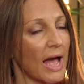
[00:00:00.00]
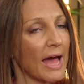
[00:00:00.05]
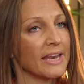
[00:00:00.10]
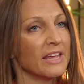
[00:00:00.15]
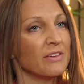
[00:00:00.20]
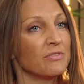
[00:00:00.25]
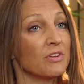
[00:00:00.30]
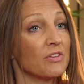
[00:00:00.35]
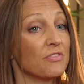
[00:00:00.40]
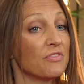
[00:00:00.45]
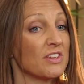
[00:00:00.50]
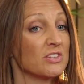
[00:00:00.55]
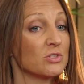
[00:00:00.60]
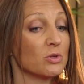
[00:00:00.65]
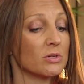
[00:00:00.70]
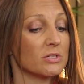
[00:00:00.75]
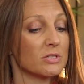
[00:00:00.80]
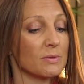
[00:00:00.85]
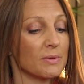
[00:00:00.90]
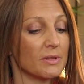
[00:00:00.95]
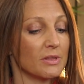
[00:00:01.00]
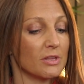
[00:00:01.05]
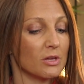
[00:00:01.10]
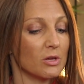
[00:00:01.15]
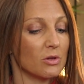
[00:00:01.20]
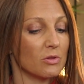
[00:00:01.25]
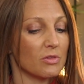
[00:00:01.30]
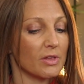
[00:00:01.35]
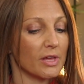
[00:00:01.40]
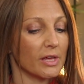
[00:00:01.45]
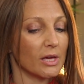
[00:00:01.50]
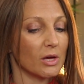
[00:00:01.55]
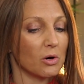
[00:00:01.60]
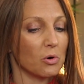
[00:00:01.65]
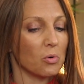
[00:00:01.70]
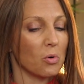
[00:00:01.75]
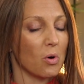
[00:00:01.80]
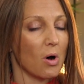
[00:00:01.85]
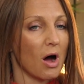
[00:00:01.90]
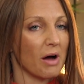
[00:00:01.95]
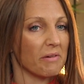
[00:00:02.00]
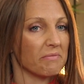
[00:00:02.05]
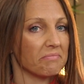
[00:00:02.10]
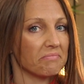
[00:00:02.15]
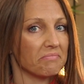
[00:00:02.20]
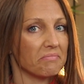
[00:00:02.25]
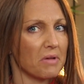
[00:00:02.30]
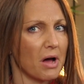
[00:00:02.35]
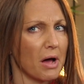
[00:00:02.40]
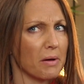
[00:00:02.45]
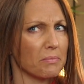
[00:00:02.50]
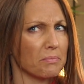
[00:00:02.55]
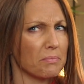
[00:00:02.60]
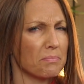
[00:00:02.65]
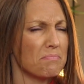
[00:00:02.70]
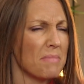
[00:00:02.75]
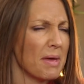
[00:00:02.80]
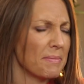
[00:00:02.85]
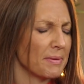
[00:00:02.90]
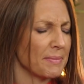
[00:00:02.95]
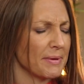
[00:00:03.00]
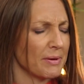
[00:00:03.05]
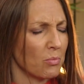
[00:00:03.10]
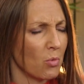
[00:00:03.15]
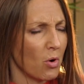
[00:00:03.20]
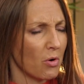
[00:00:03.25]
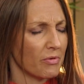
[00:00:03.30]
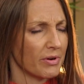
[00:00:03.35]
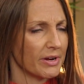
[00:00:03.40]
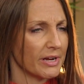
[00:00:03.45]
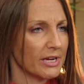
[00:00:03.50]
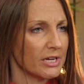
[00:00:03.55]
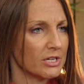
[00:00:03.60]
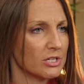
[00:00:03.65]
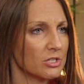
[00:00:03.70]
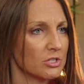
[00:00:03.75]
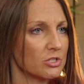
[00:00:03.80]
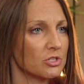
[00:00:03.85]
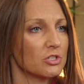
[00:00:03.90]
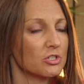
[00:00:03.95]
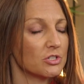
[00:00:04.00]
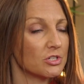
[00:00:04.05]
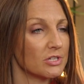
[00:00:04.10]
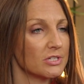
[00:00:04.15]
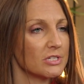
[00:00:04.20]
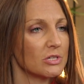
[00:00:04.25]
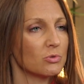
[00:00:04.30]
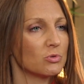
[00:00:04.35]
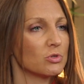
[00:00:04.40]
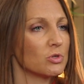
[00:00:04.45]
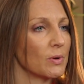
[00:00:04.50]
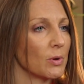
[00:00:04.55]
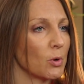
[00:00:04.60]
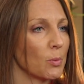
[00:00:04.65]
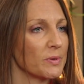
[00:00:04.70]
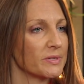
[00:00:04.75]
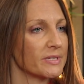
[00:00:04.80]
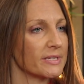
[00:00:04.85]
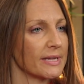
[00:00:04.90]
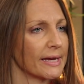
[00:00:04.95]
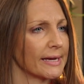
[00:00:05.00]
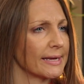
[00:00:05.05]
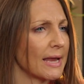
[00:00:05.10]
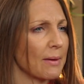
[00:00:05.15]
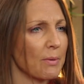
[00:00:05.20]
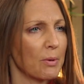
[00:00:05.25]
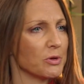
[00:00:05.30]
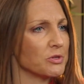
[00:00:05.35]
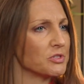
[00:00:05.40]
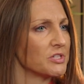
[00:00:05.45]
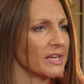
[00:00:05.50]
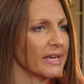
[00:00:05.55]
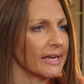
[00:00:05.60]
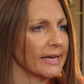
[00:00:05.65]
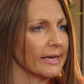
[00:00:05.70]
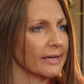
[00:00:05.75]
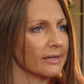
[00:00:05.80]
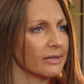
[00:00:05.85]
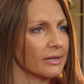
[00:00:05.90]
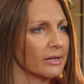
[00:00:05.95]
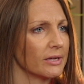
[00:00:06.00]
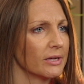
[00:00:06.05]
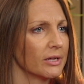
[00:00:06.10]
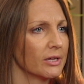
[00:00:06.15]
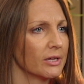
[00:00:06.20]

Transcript: And even if there's not something that you think, I'm maybe a bit worried, just to still do it almost as like an MOT and